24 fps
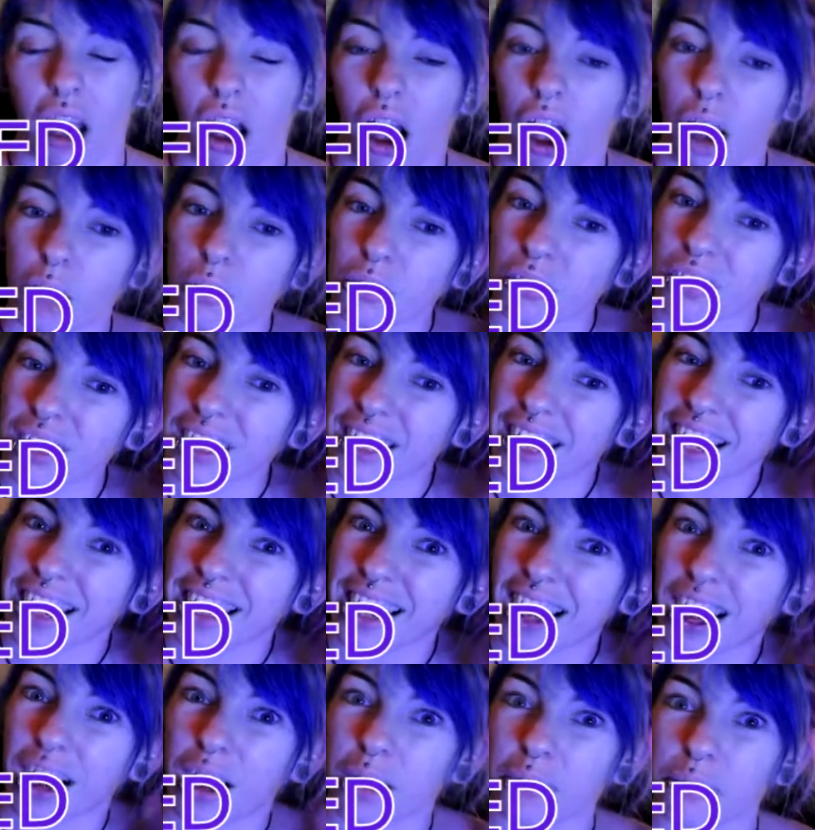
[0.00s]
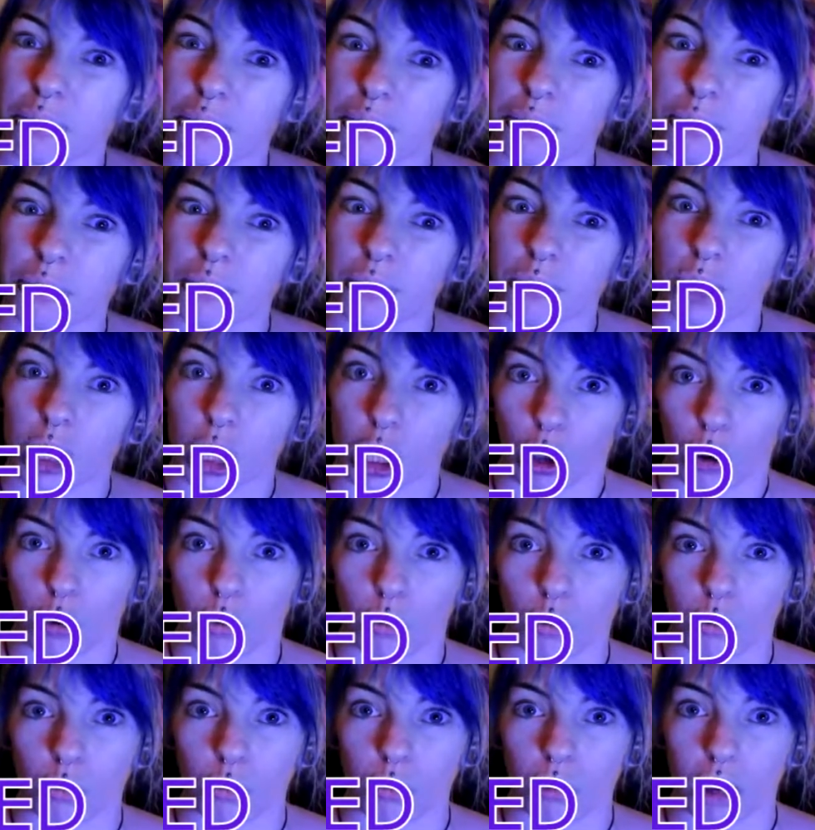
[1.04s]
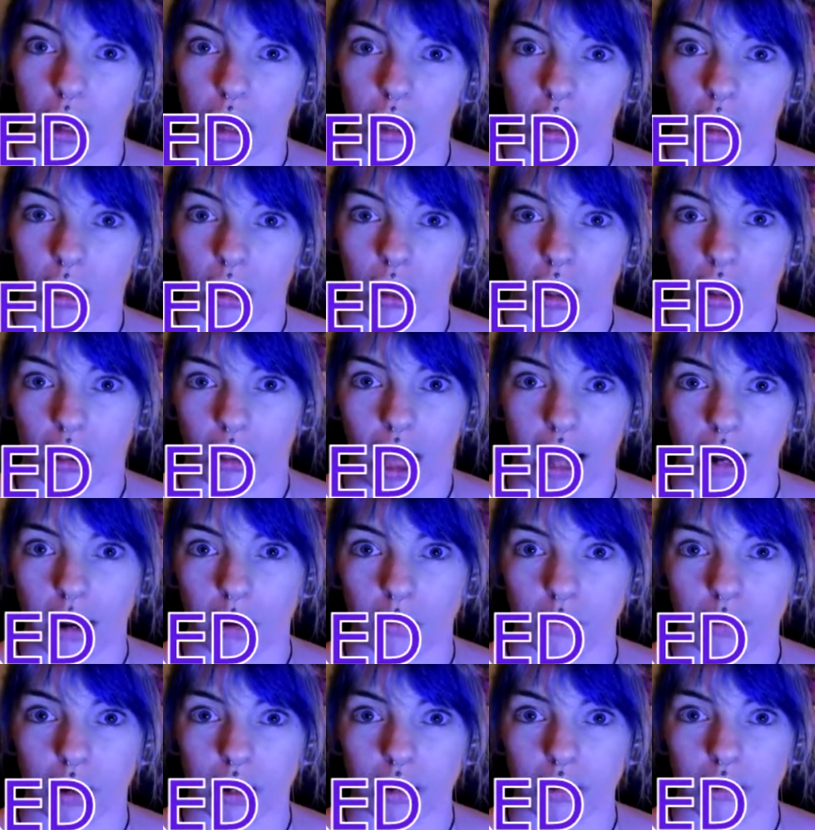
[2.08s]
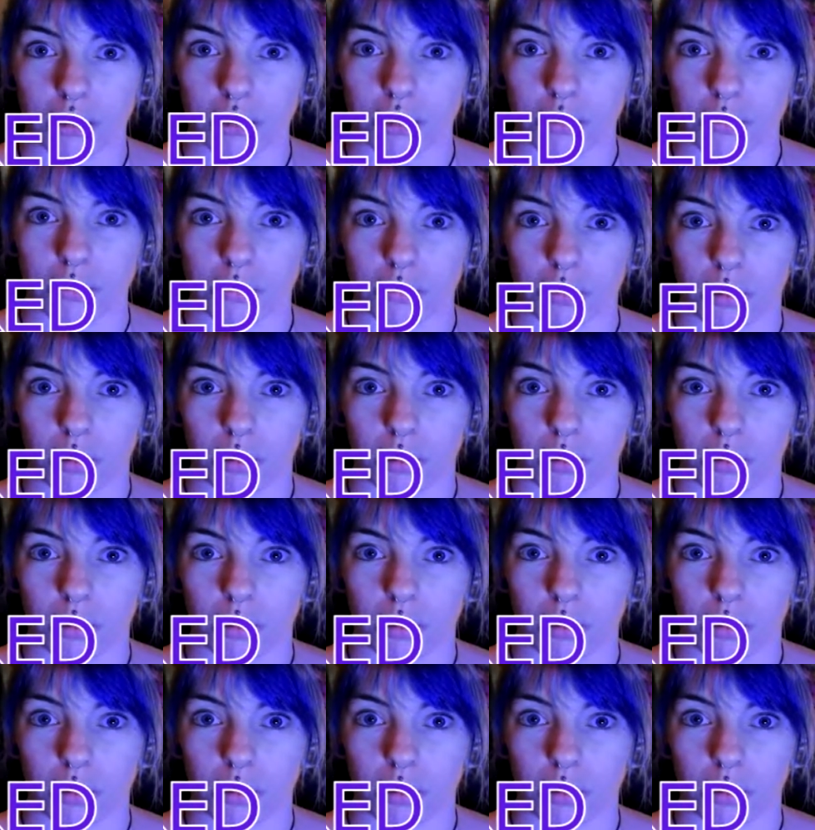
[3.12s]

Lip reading: I was going to get glow light up ones,